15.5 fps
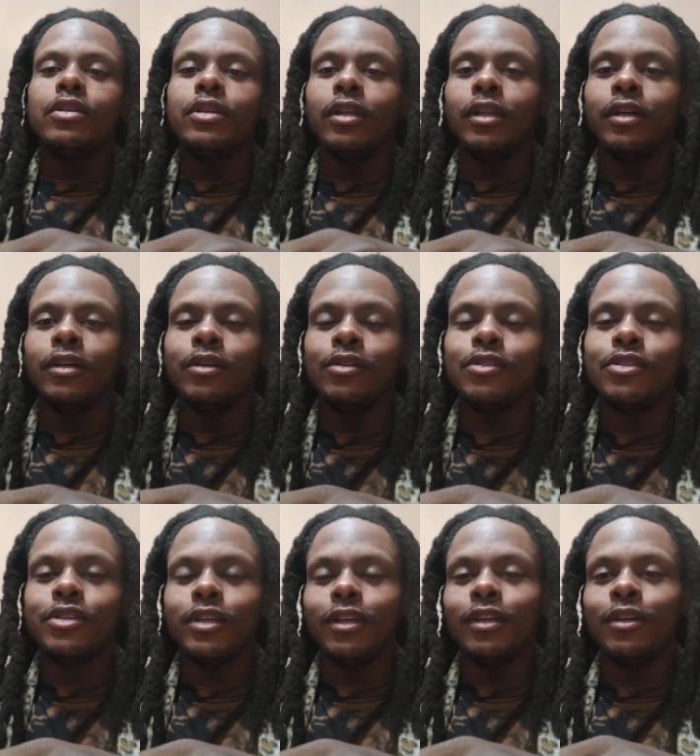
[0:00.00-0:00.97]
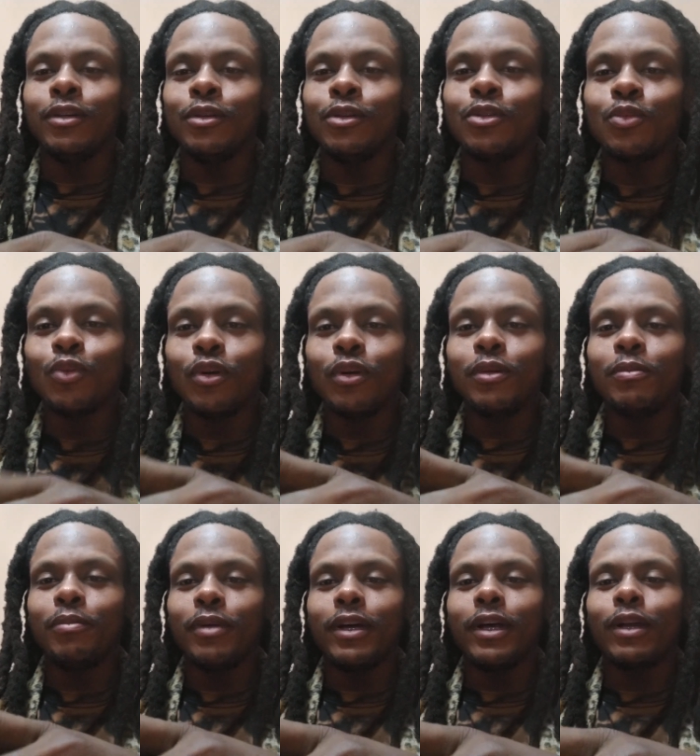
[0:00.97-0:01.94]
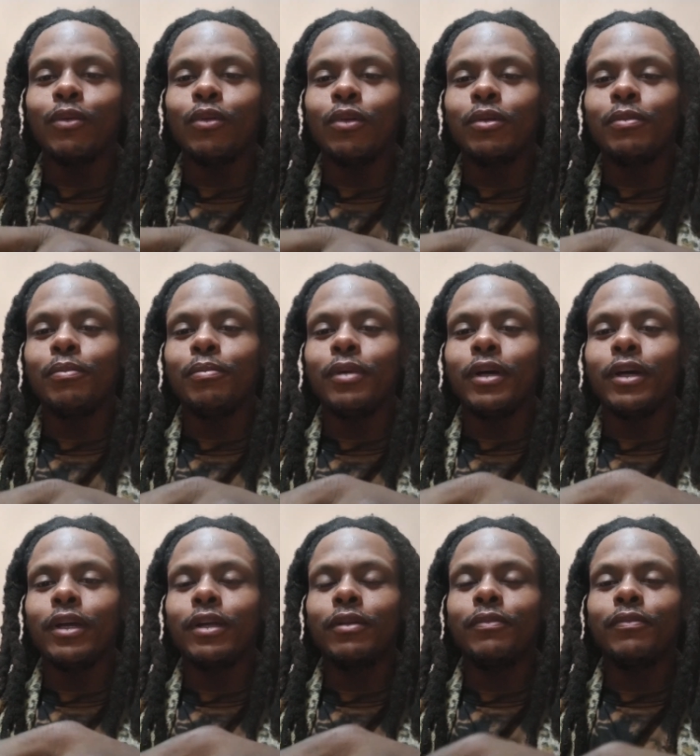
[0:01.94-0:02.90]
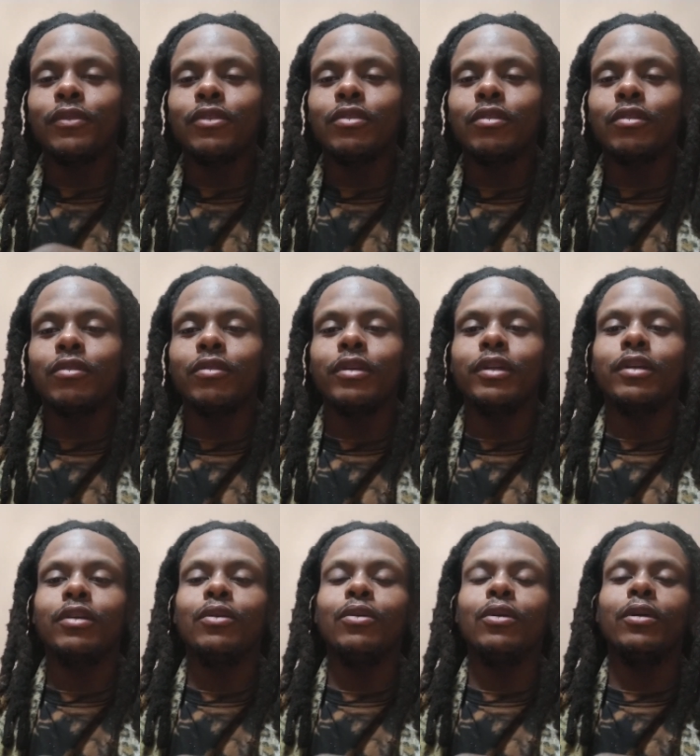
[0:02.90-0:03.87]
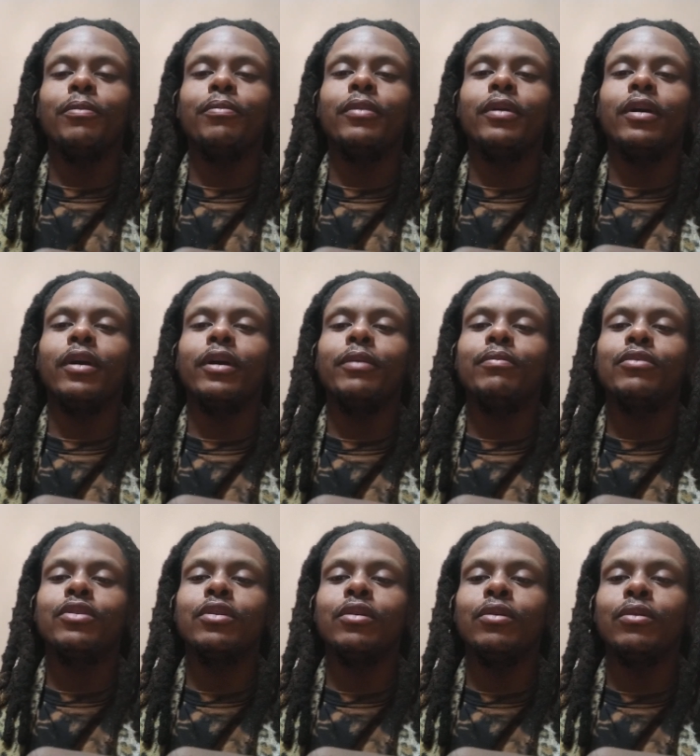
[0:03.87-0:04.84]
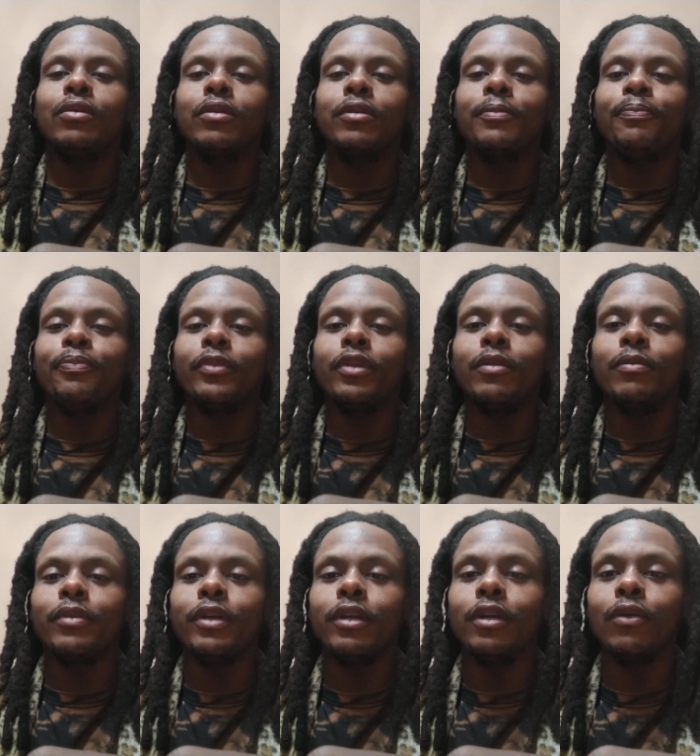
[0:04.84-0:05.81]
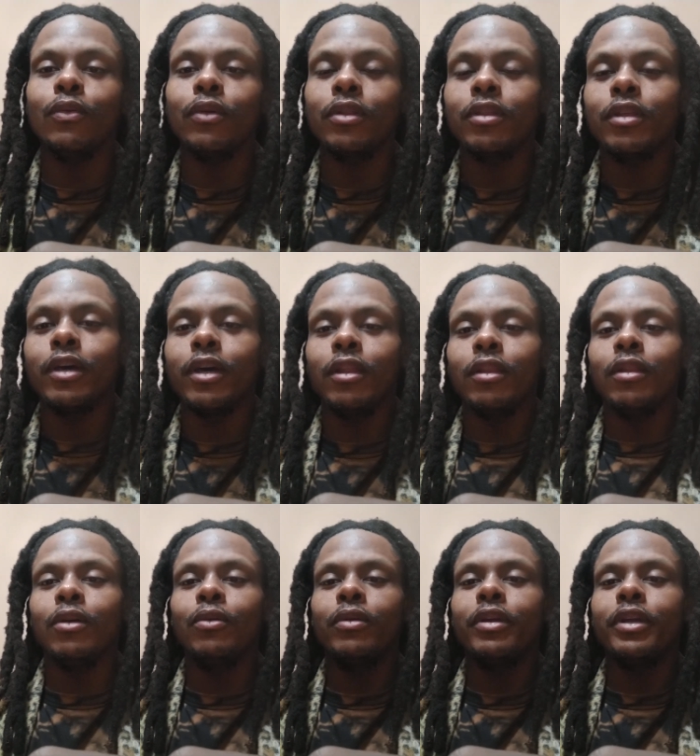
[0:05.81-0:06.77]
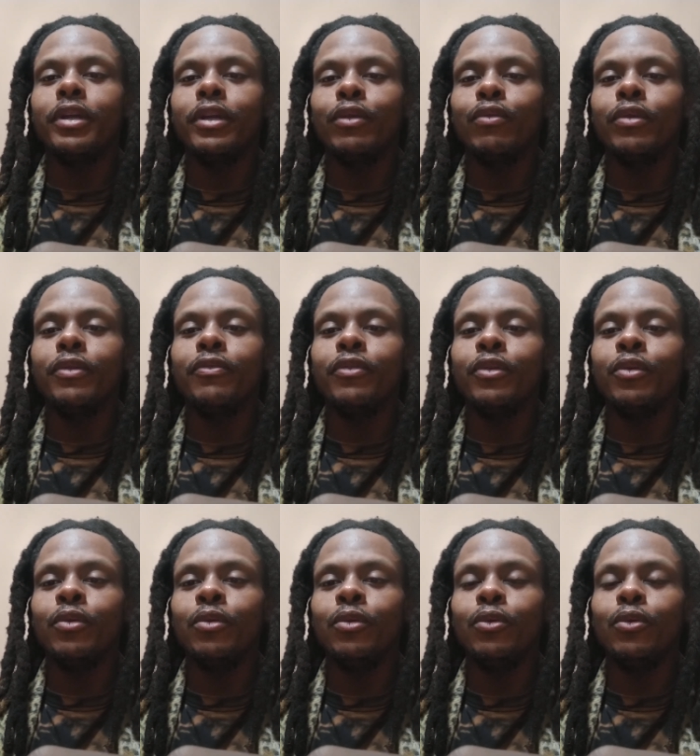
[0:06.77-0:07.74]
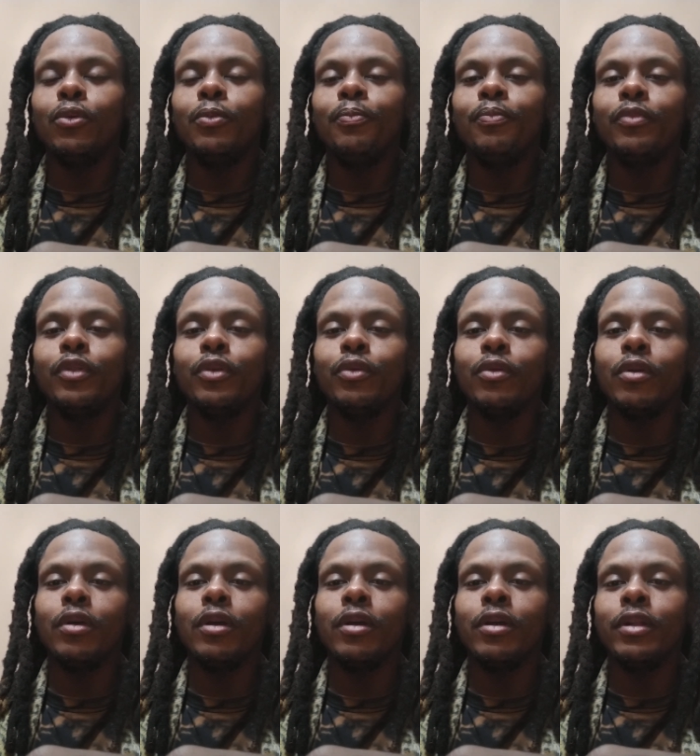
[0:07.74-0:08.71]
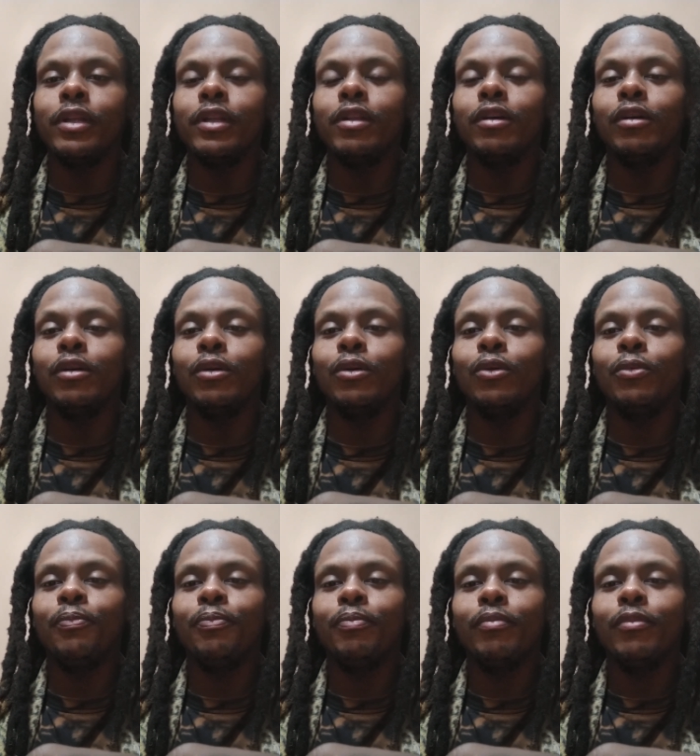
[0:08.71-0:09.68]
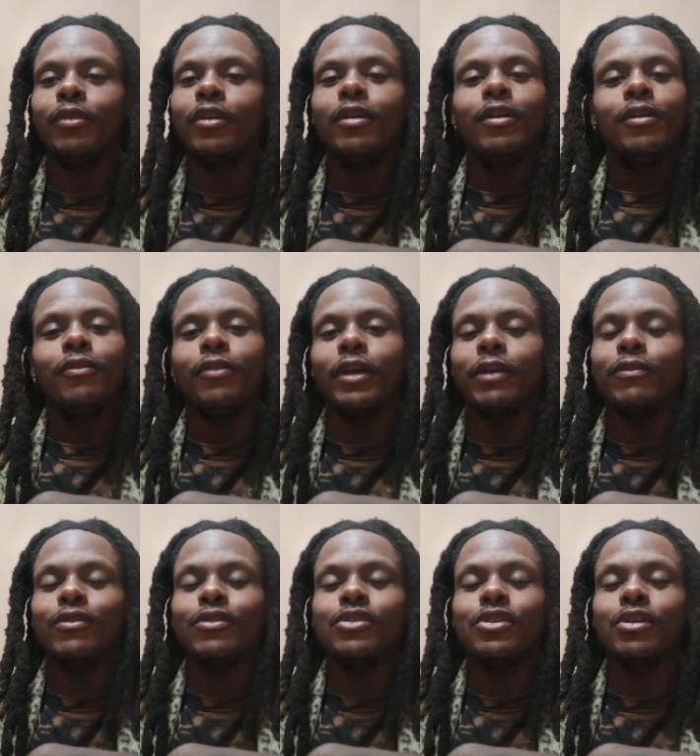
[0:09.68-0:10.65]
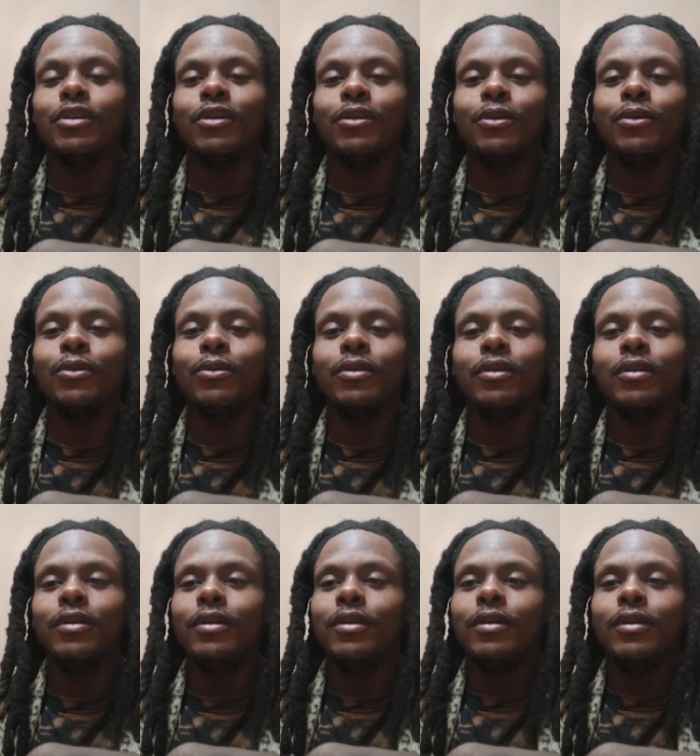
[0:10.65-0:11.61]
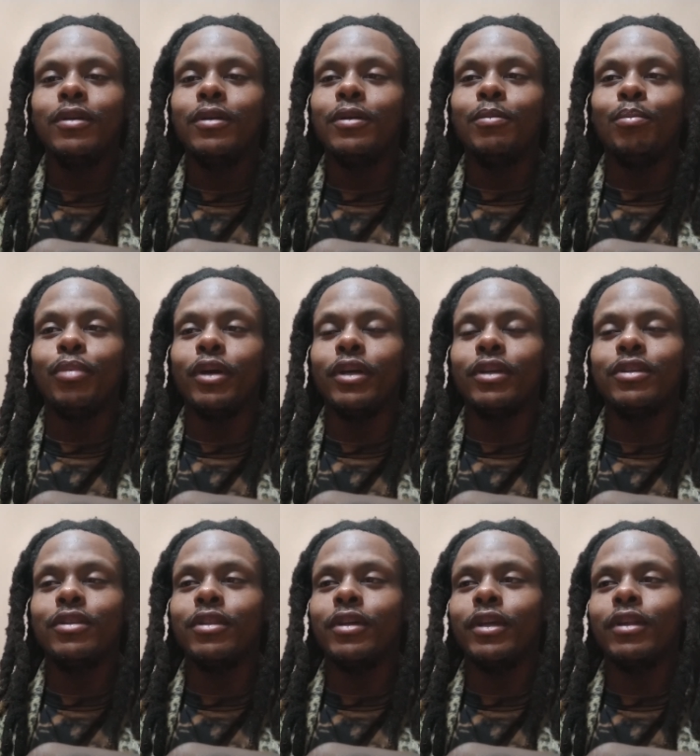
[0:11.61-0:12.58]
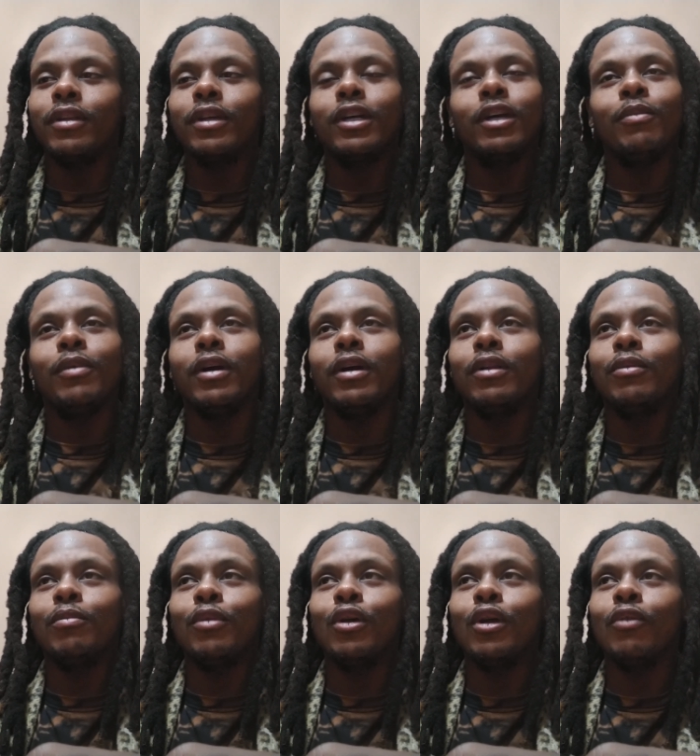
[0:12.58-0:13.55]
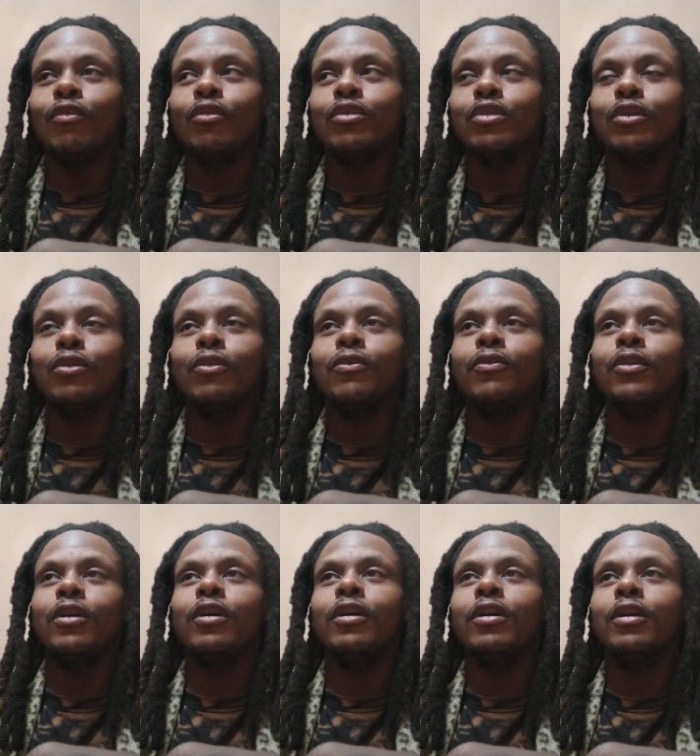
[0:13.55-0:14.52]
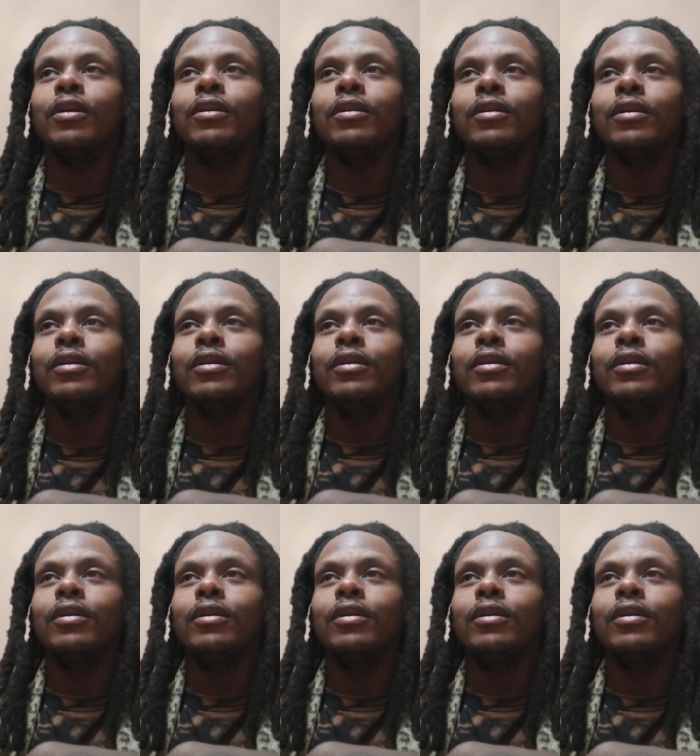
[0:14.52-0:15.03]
Shallows, shallows, welcome back, welcome back. It's the Critic Corp. I'm Tope. I'm here with that Loki review. You already know. Favorite show. Best thing to come out of Marvel so far.